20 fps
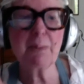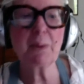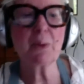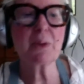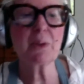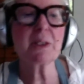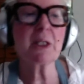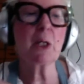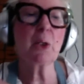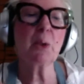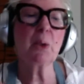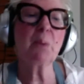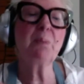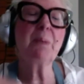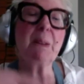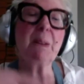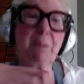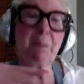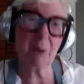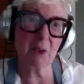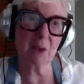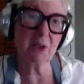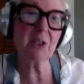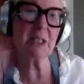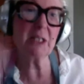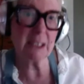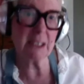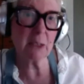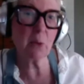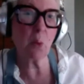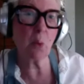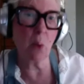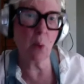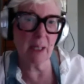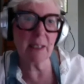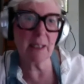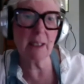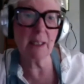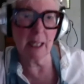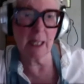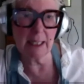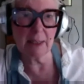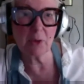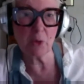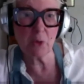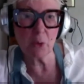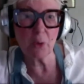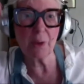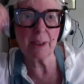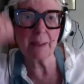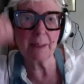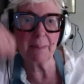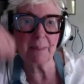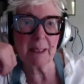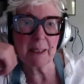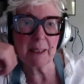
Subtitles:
so people did quite like drawing me.